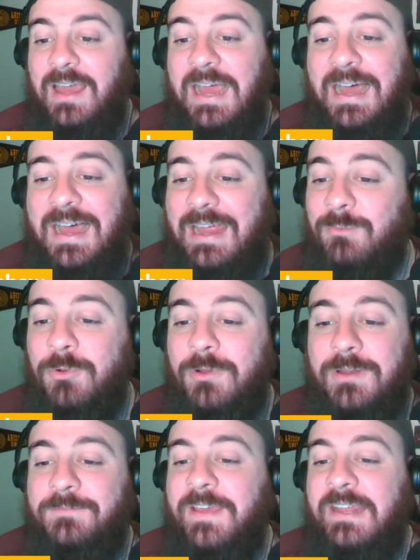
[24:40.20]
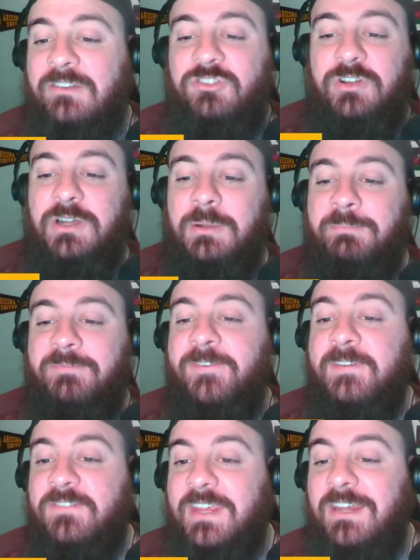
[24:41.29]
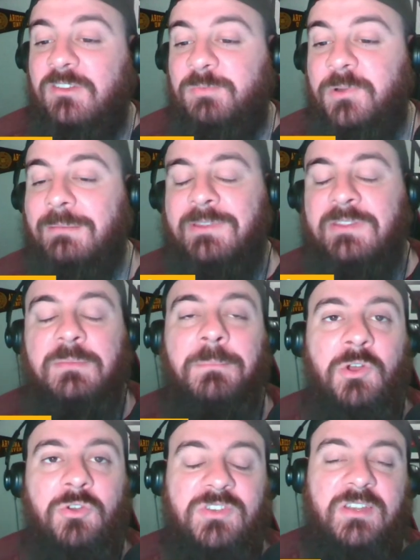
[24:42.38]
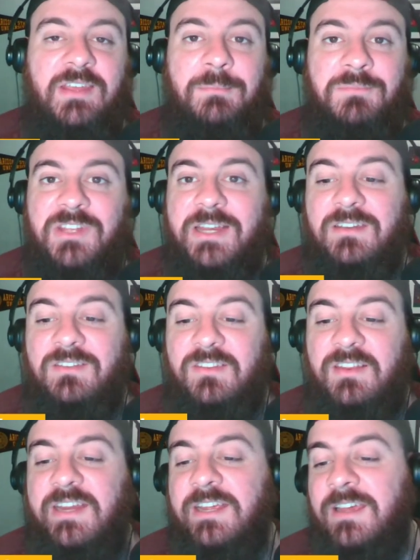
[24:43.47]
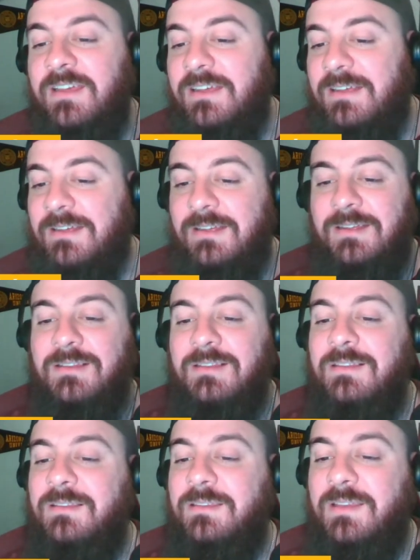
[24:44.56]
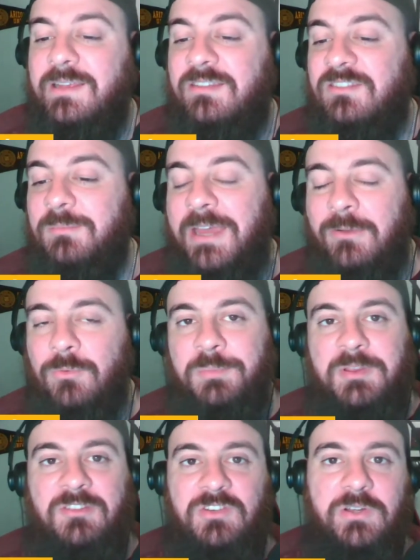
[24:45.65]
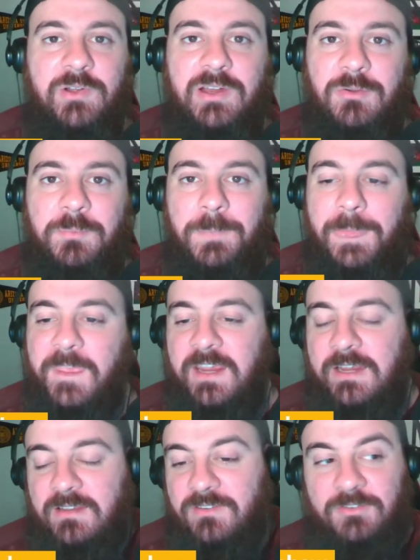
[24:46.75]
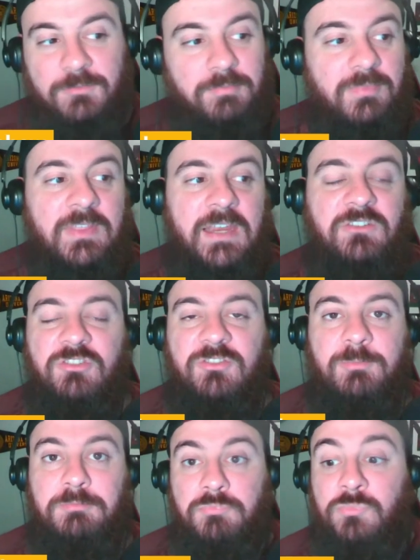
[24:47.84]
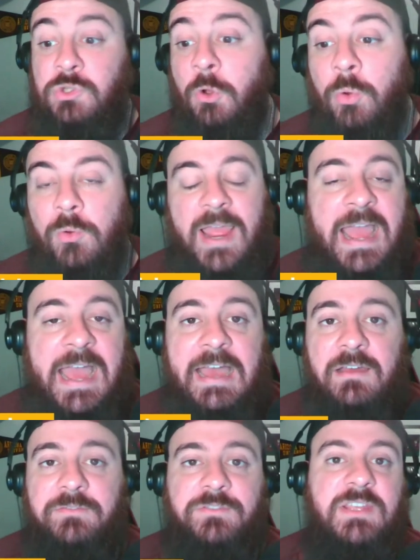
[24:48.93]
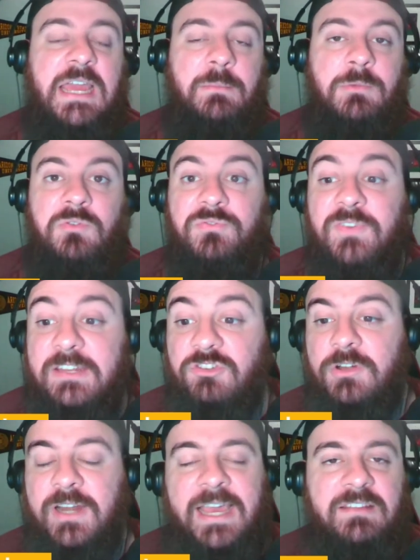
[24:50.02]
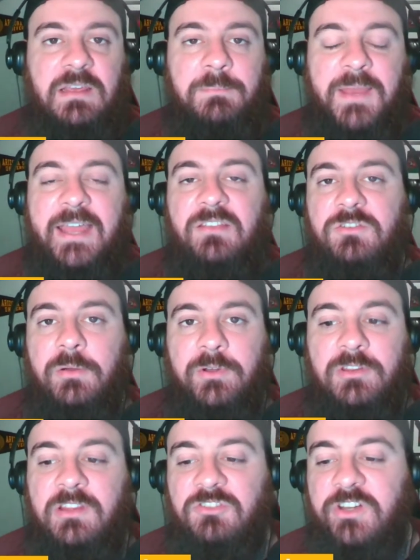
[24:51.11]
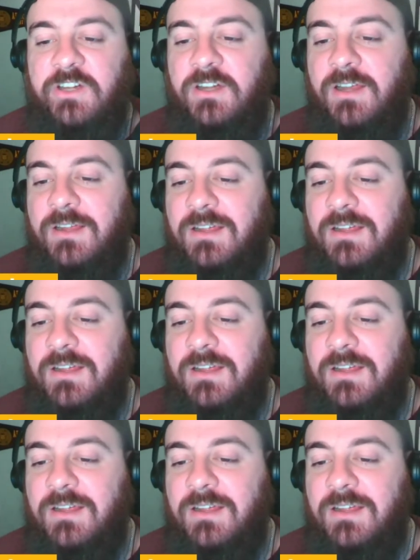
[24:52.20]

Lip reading: I would venture 15 is probably the most attempts I could see. Least amount would be 0, is they just don't have Skattebo featured as a pass thrower this year.